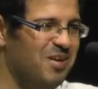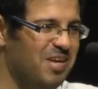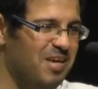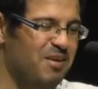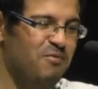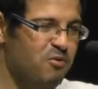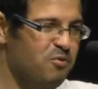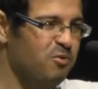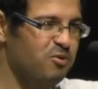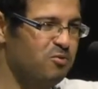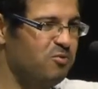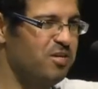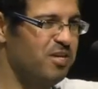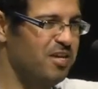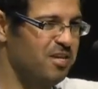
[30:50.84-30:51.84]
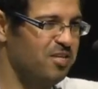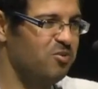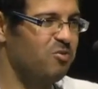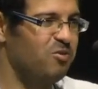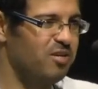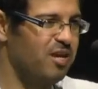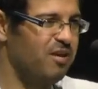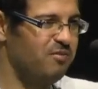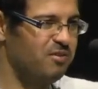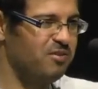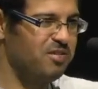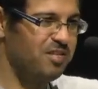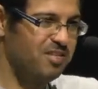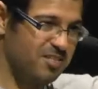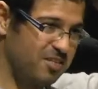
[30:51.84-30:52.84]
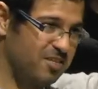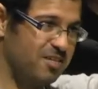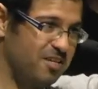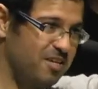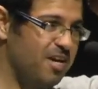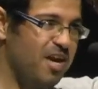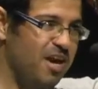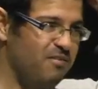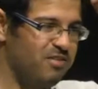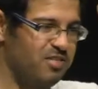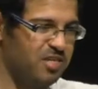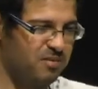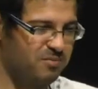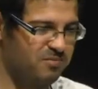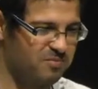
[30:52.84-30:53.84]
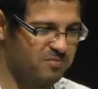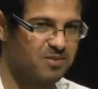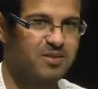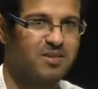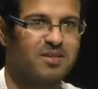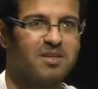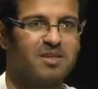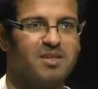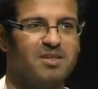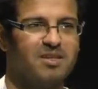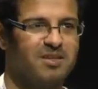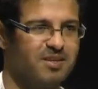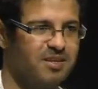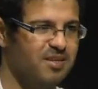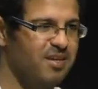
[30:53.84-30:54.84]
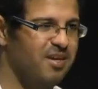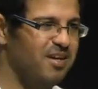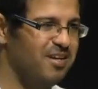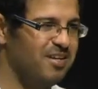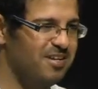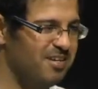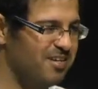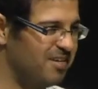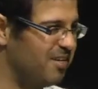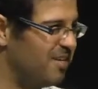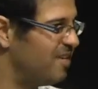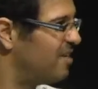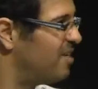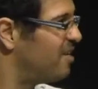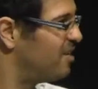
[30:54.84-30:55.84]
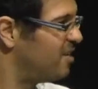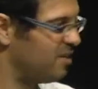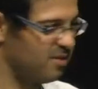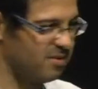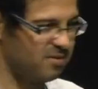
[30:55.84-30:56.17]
If you want, we can talk after that. Yeah. Uh, I have time. I have time. Yeah. Thanks again, Haikel.